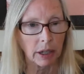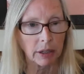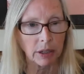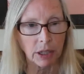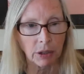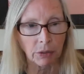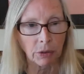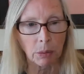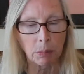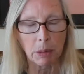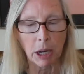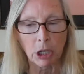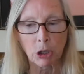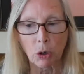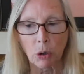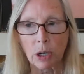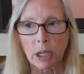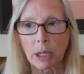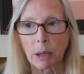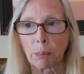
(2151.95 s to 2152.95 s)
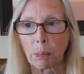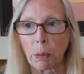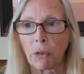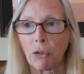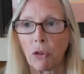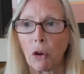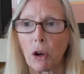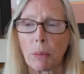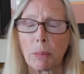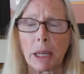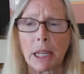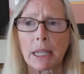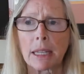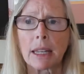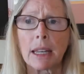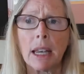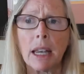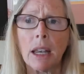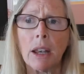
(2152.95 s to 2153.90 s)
different metrics of performance.